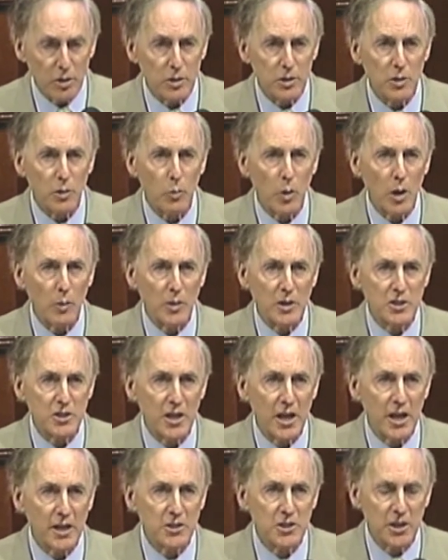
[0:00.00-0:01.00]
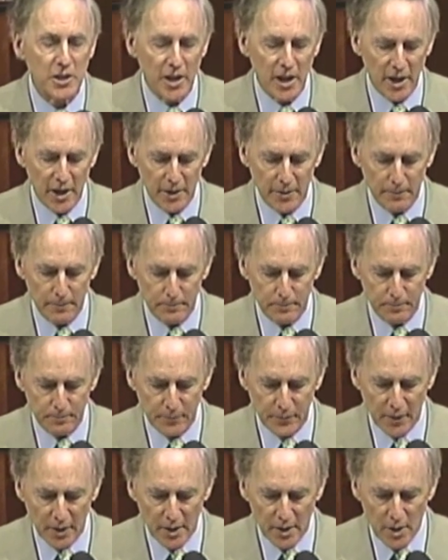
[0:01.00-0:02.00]
to where we stand today.
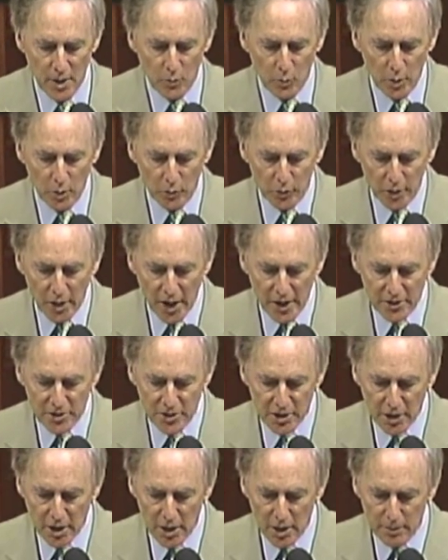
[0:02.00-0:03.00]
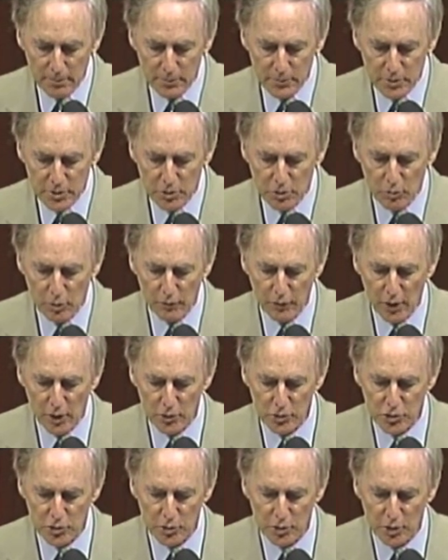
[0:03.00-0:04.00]
We will not succumb to a
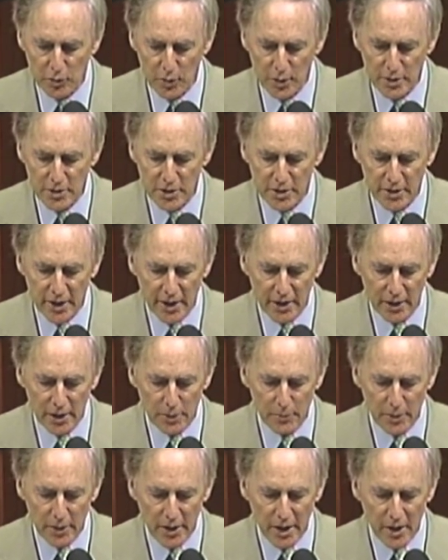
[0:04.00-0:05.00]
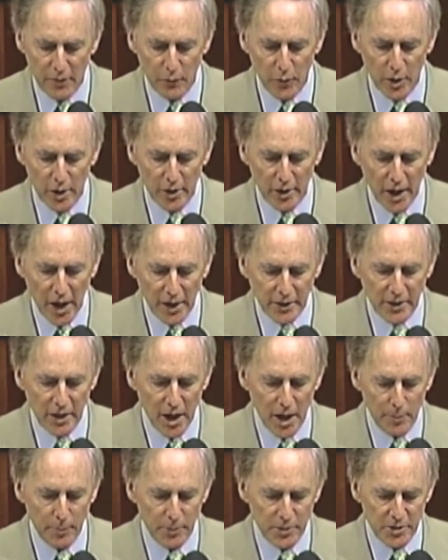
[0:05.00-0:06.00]
vote to increase the debt limit if we are not
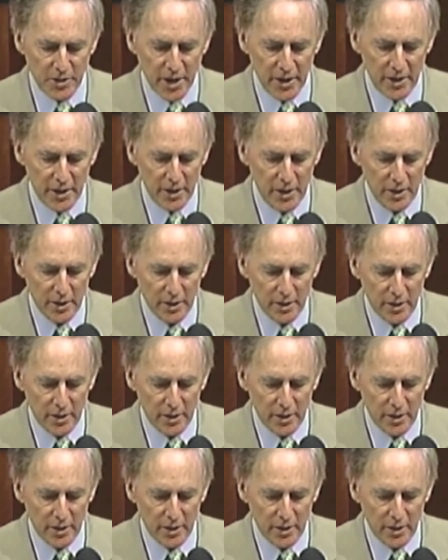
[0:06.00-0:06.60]
compensated